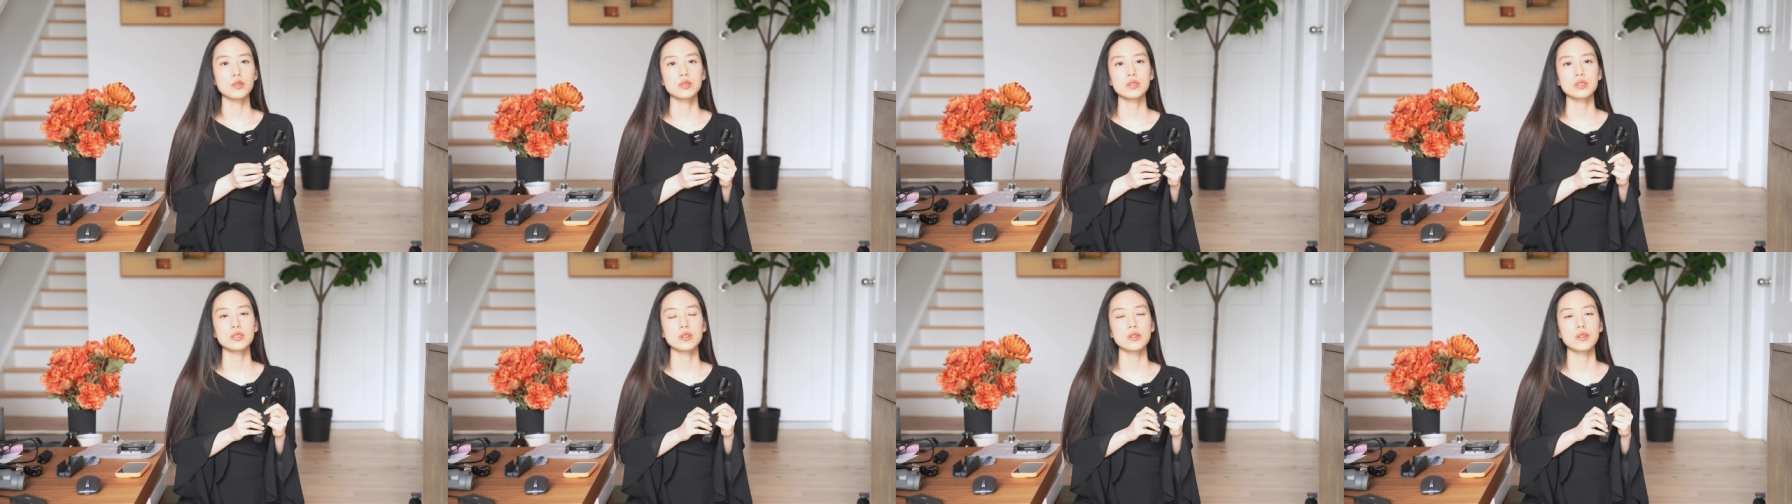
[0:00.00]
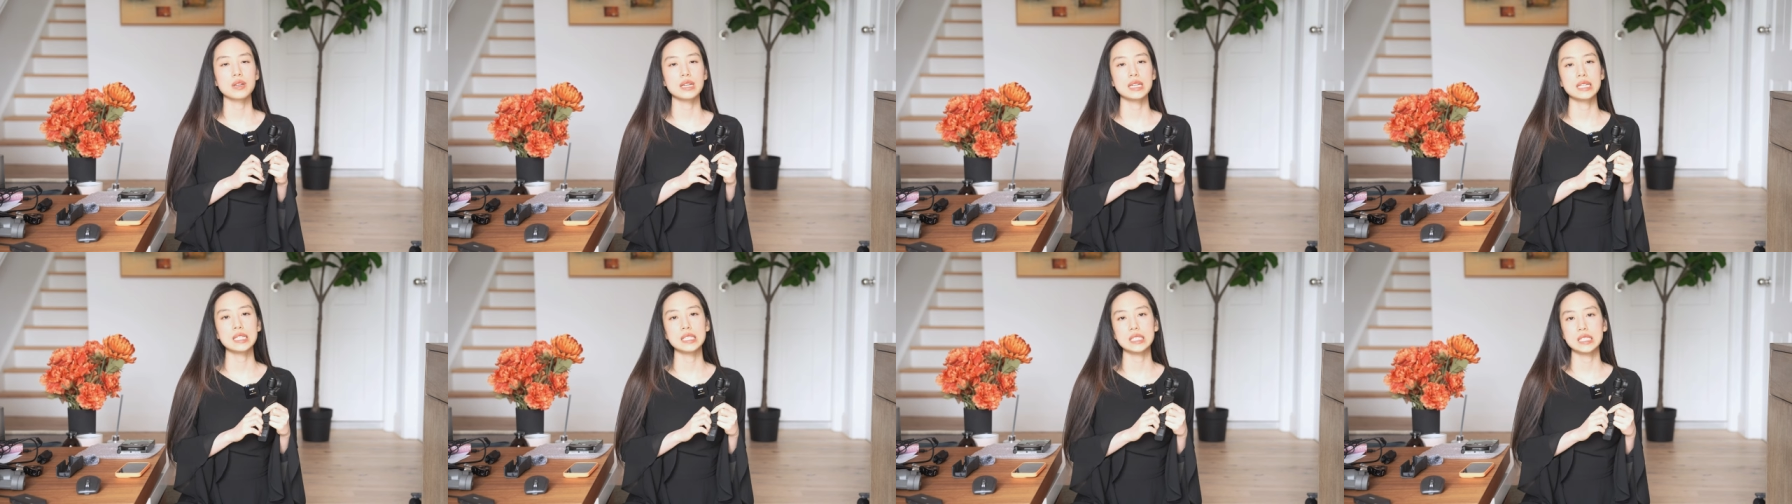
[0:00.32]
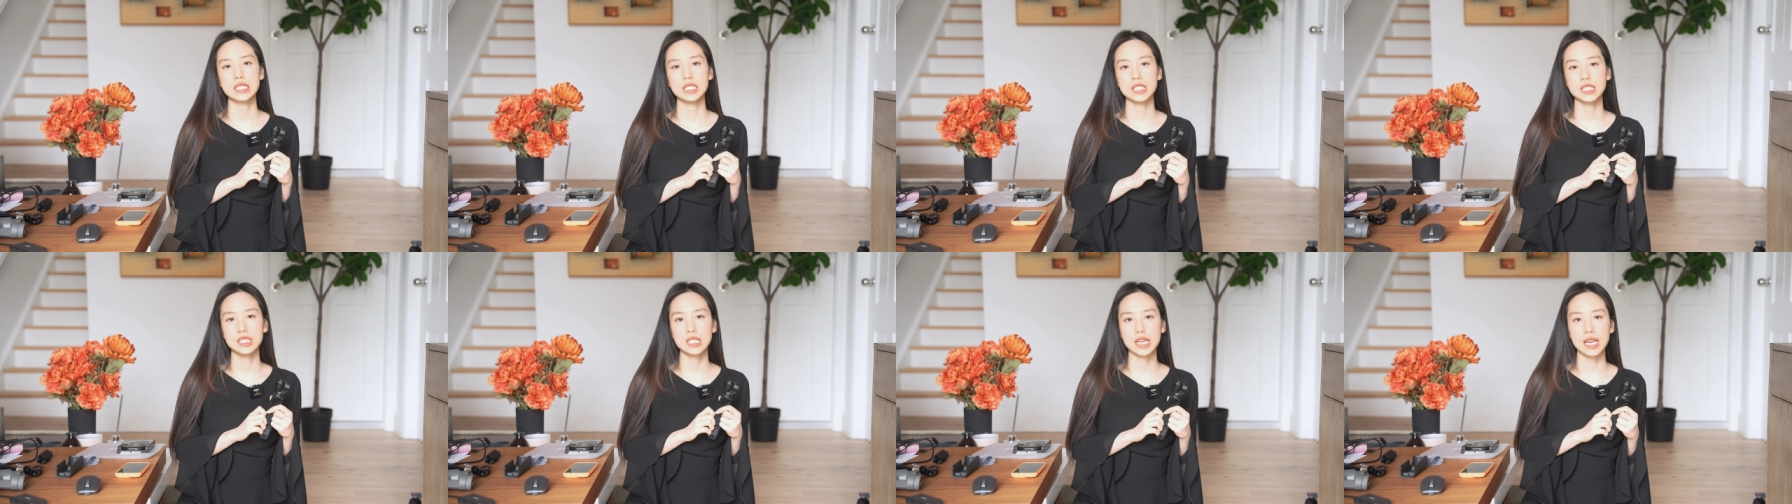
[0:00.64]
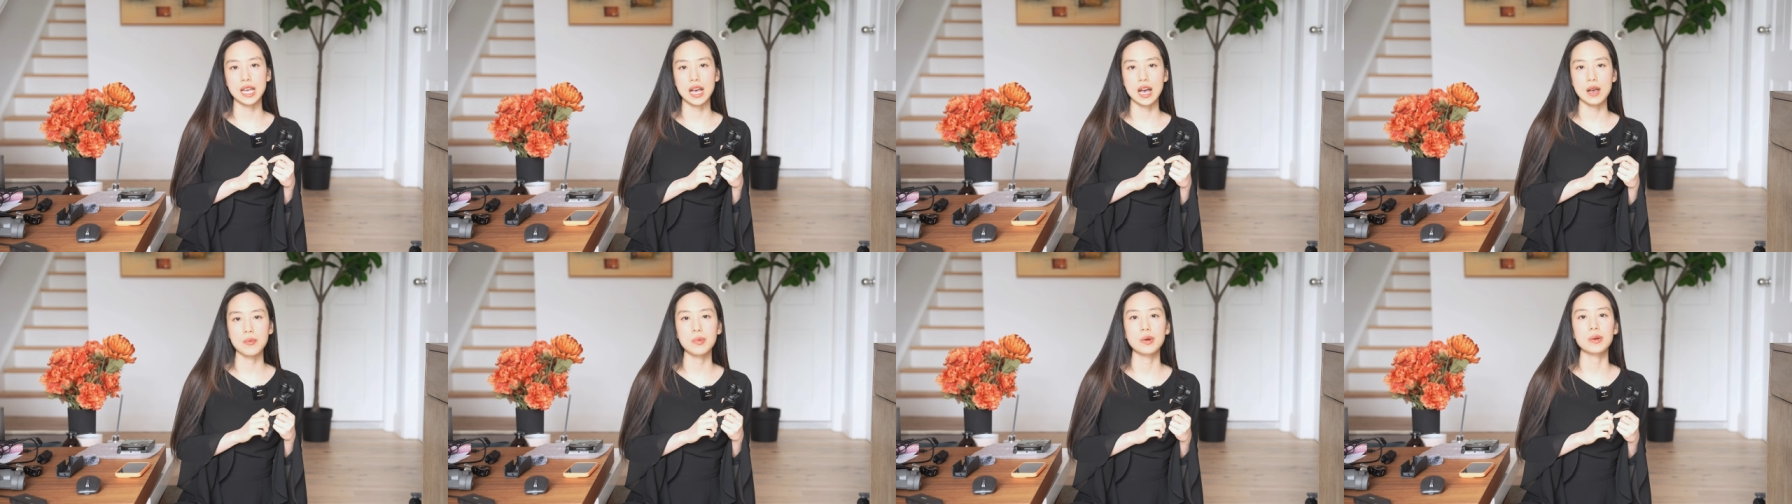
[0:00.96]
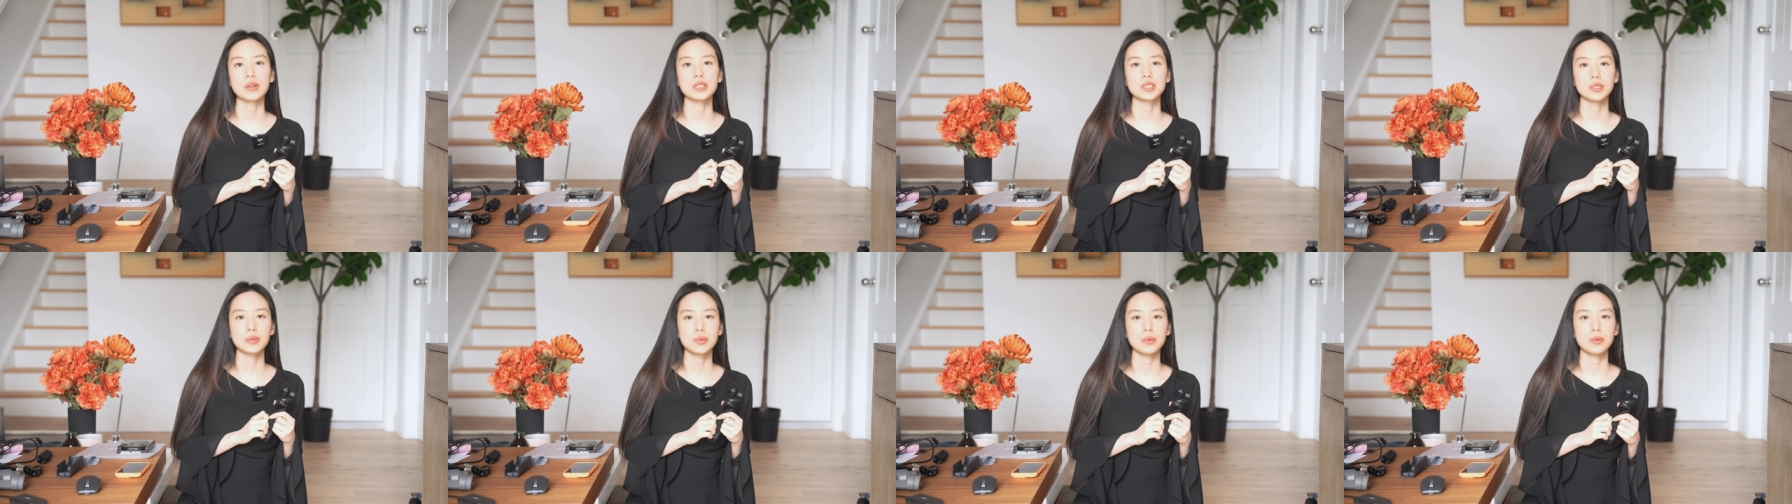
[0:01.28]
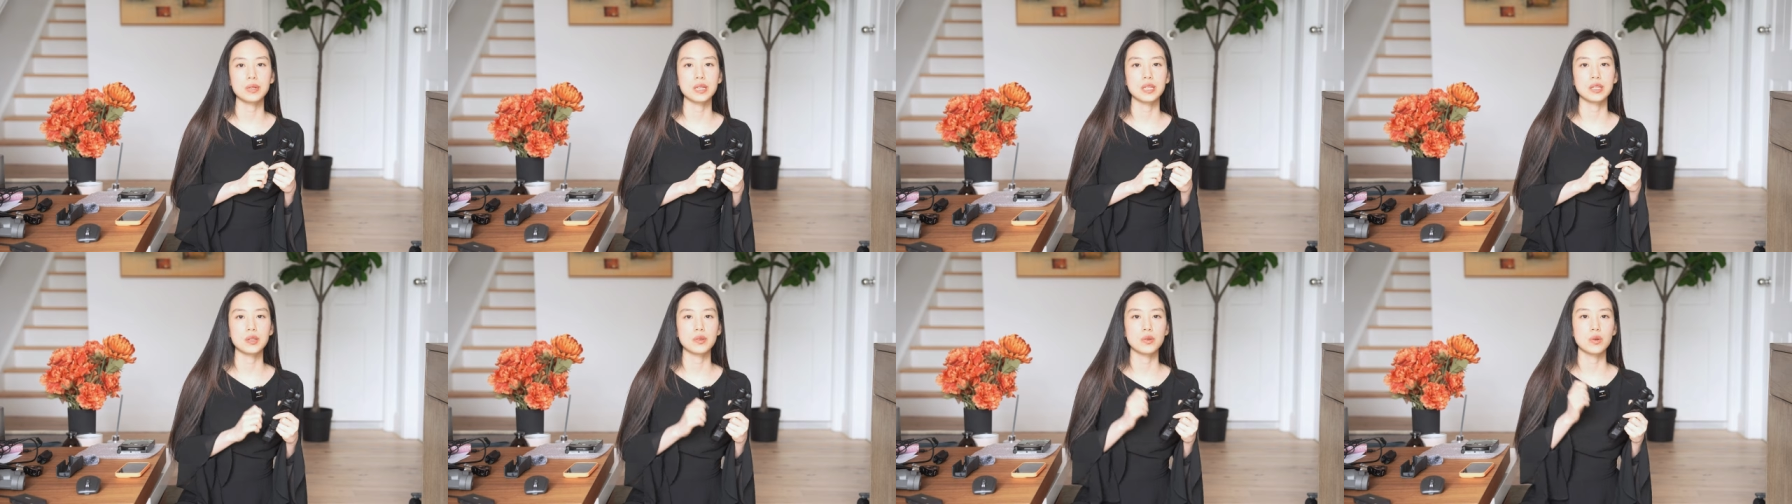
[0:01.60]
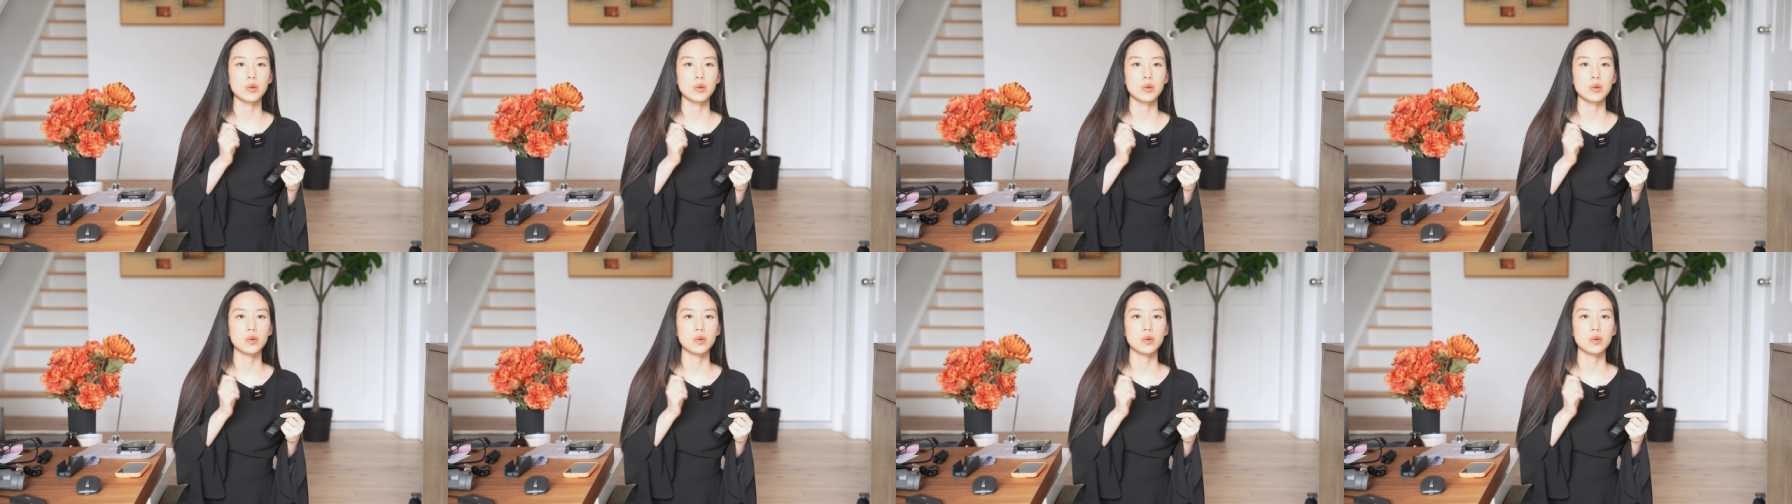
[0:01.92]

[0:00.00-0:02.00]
also in DJI Pocket 3, you